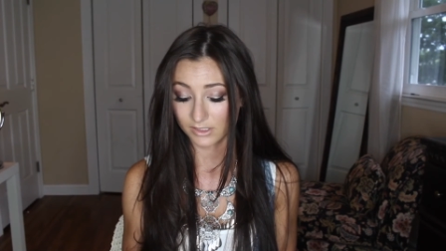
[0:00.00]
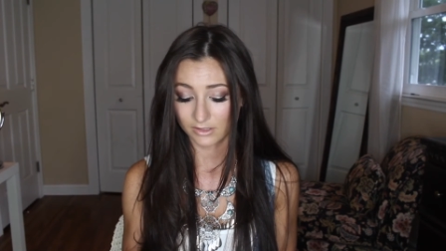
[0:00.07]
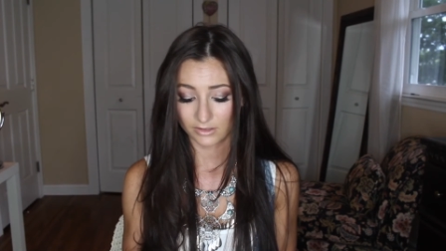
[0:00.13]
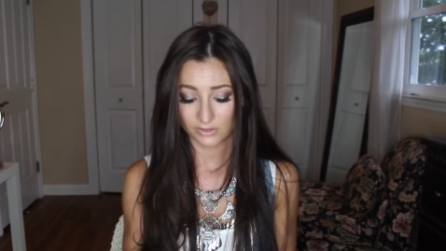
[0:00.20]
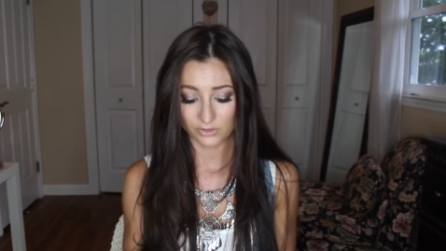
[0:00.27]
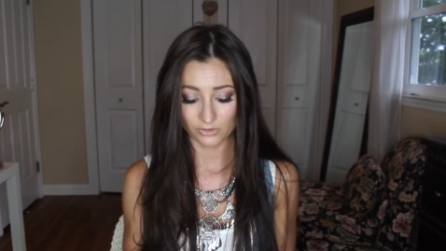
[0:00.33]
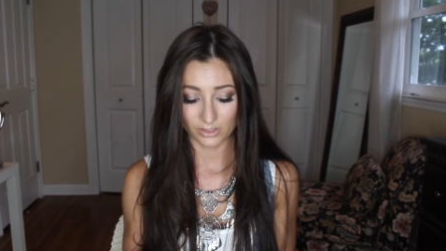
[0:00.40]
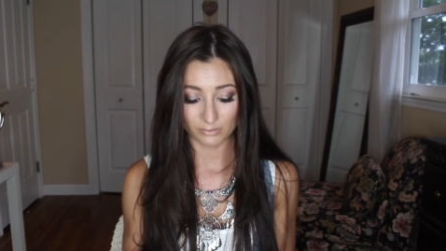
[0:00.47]
and
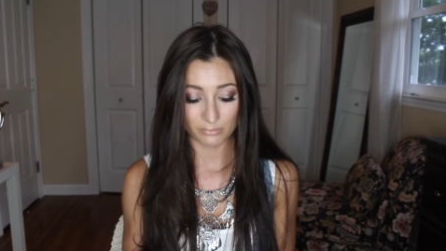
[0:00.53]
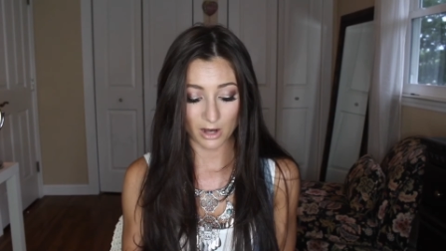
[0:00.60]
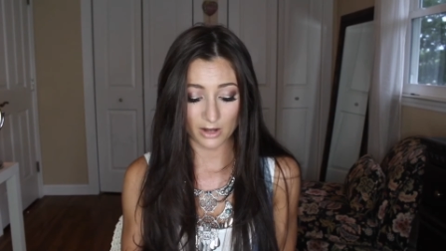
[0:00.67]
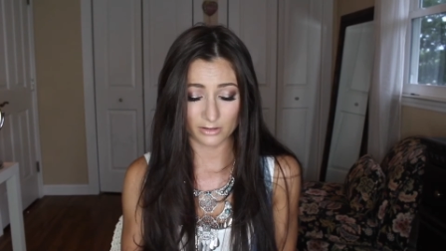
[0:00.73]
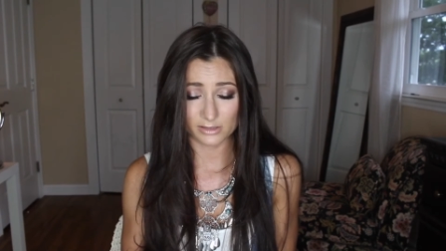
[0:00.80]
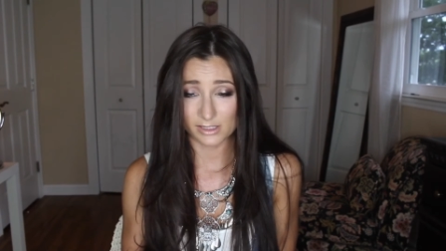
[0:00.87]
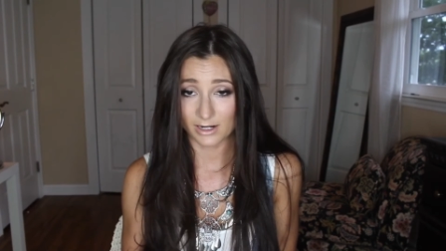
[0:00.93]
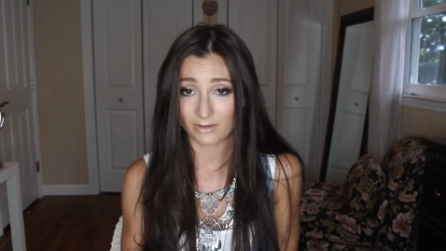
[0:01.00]
these are like
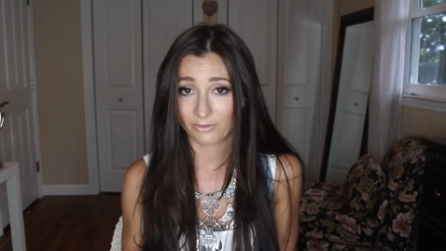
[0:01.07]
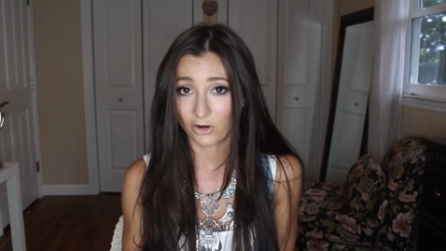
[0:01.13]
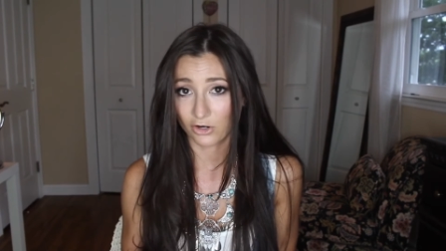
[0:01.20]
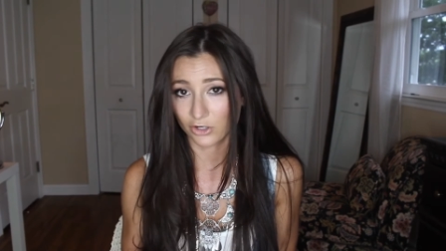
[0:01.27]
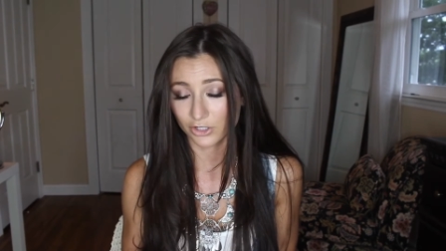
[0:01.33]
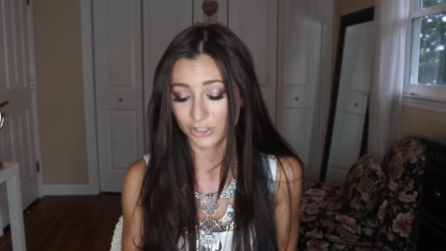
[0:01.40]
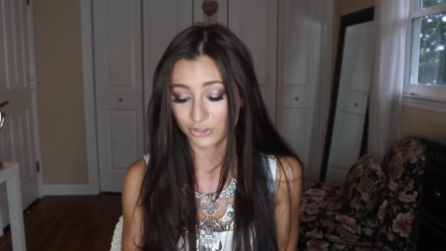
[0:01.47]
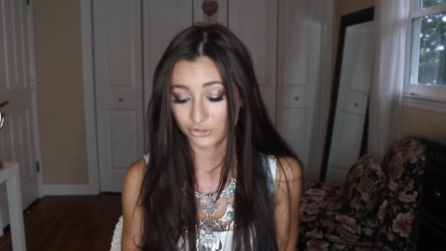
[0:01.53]
products that I've
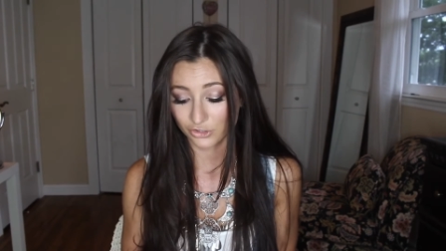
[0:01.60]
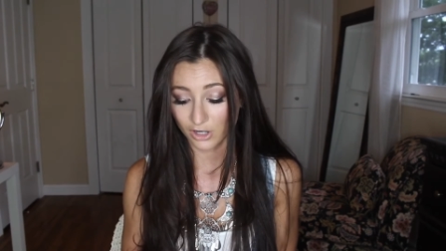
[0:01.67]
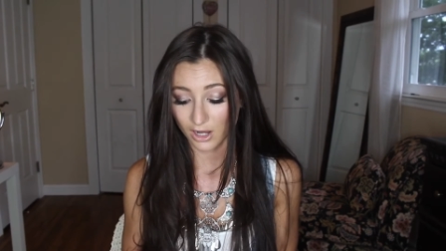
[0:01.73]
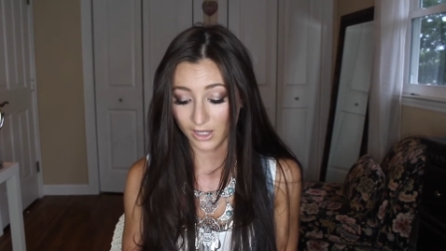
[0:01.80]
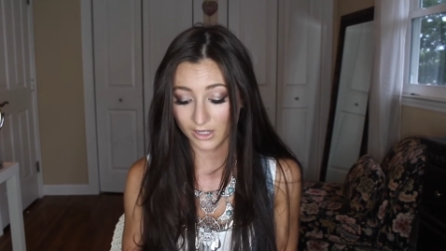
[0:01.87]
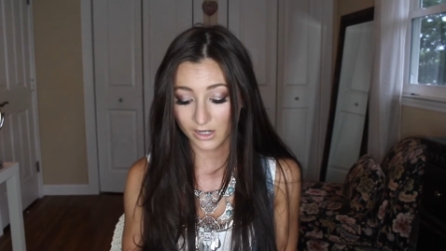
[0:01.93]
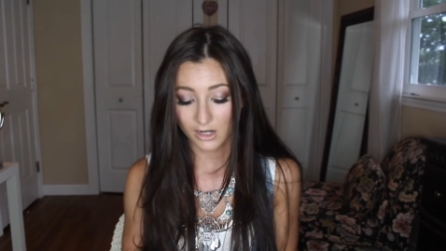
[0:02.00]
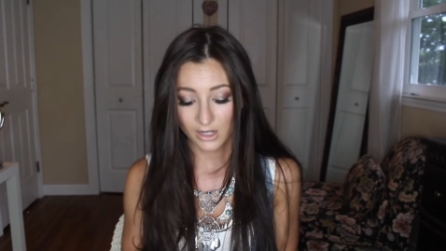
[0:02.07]
already
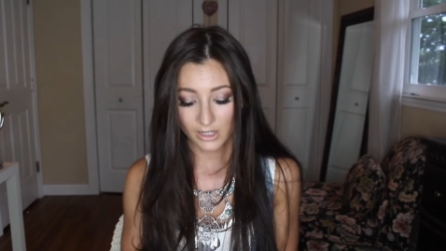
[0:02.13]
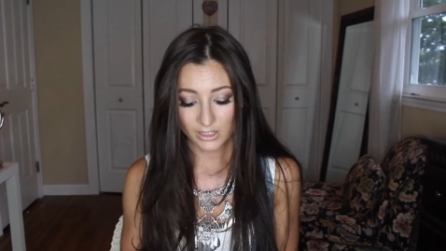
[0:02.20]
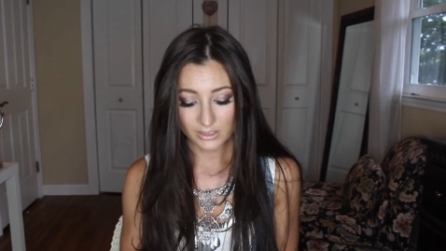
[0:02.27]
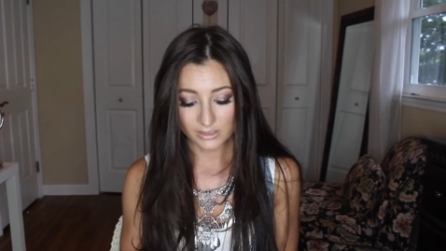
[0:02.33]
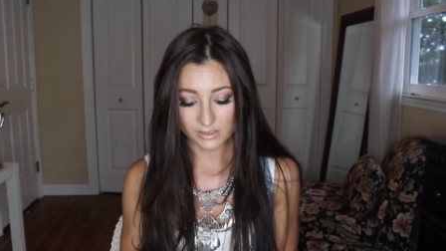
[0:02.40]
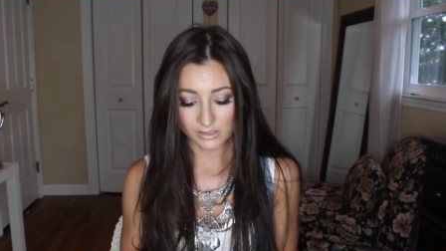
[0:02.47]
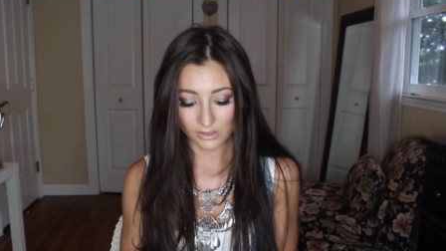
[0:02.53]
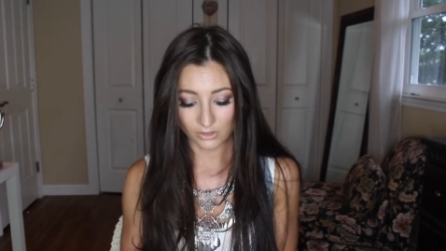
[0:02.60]
tried,
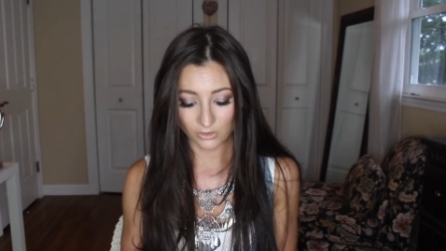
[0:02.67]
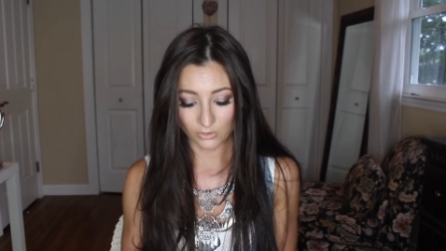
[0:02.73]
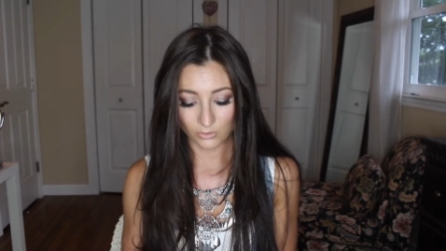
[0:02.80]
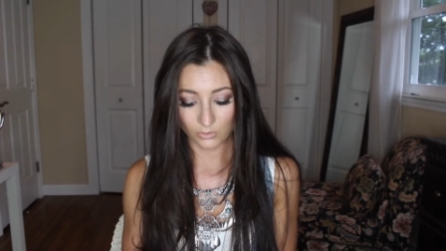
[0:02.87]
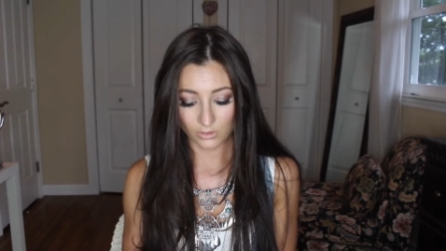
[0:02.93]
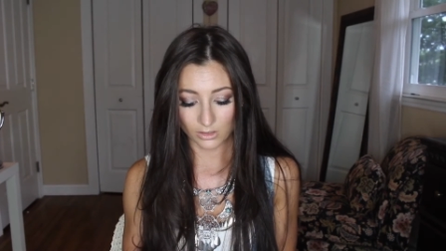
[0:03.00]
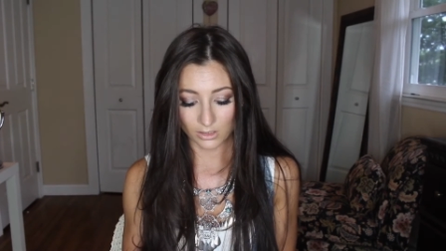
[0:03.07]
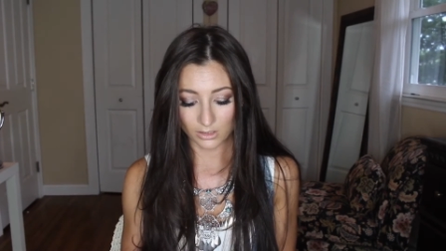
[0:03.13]

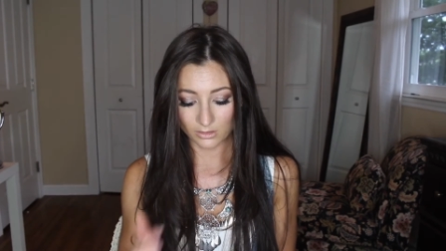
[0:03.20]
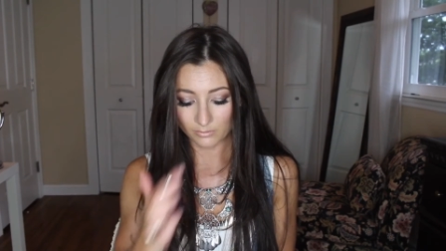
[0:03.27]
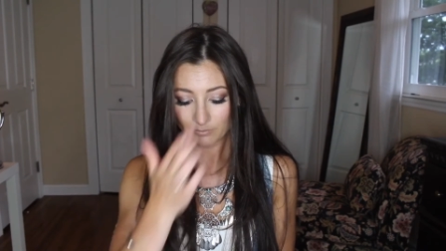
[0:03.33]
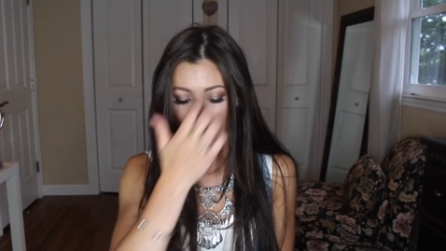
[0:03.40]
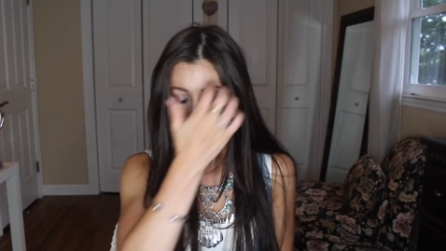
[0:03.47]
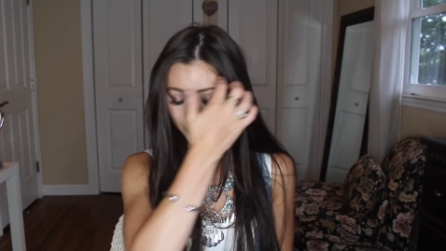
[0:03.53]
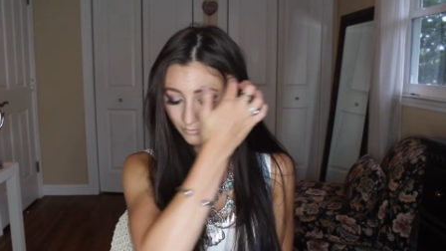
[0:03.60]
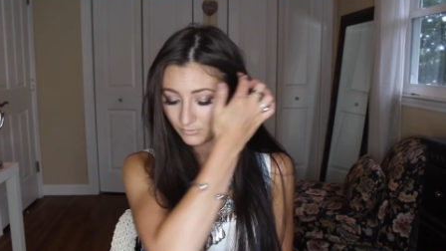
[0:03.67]
so
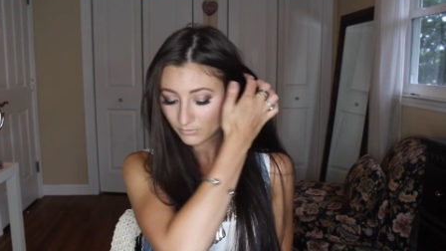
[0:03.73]
um